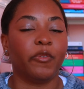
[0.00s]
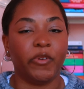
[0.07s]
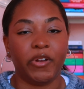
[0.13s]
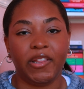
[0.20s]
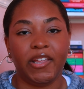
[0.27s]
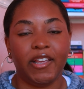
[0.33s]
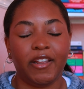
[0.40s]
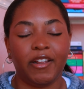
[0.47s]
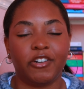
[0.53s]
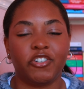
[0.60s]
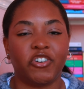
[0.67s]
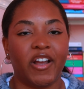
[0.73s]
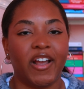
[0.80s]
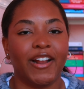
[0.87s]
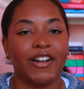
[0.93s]
really
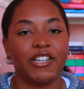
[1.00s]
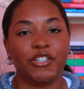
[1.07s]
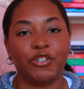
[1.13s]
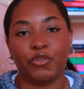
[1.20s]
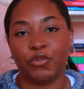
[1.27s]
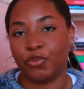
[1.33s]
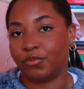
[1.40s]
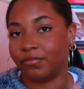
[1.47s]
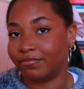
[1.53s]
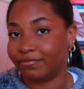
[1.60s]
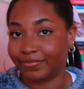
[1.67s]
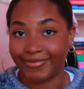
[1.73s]
trying to